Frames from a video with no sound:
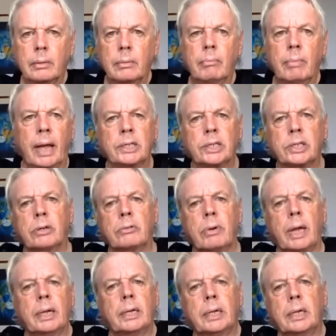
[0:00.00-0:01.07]

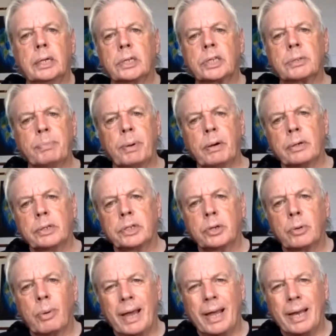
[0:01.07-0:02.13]
masquerading as
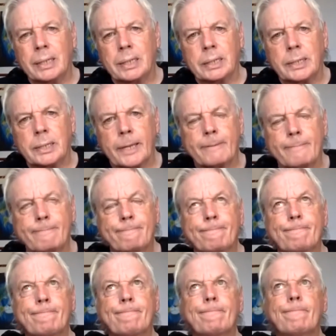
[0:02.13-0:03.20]
spirituality,
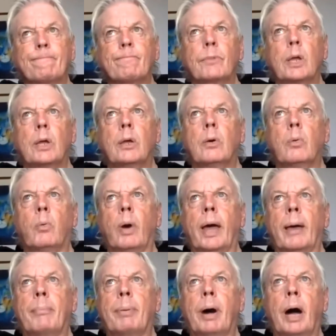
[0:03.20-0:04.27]

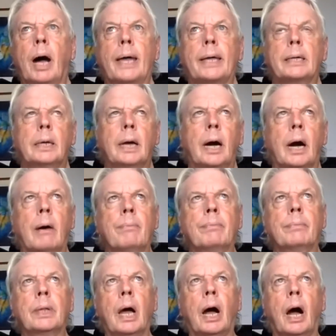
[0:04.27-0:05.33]
whereby
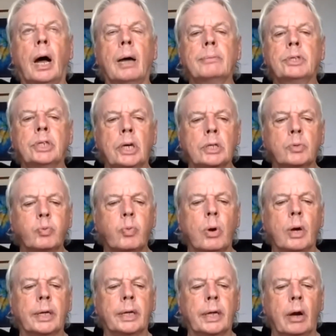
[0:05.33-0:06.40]
um, I'm just
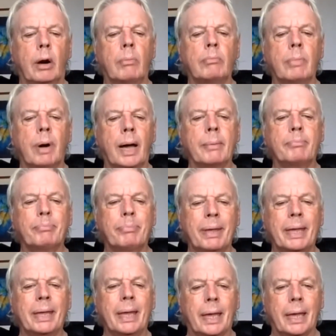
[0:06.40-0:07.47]
working on my
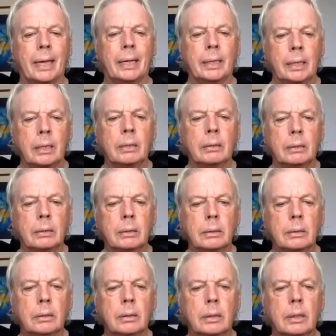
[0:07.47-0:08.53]
being
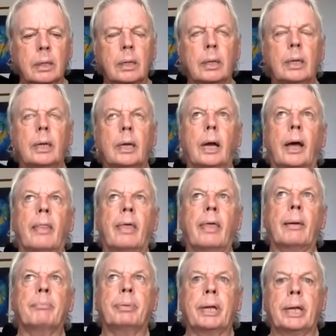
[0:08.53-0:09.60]

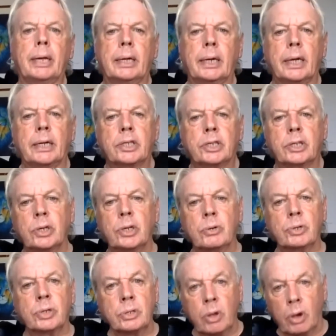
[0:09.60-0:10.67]
that being an
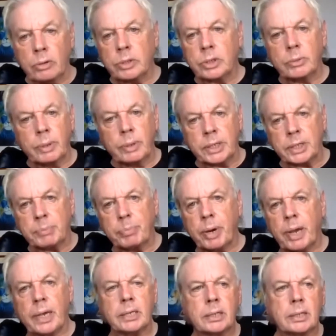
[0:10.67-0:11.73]
excuse not to
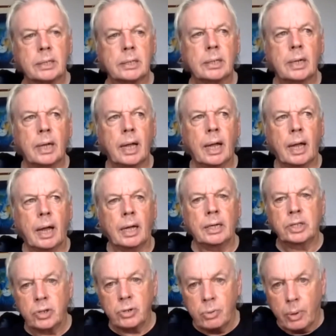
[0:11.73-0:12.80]
express a
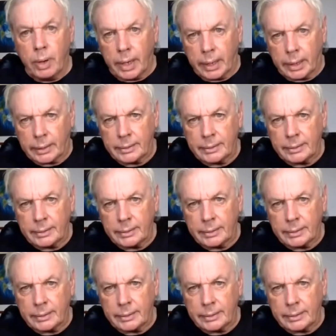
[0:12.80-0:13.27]
doing,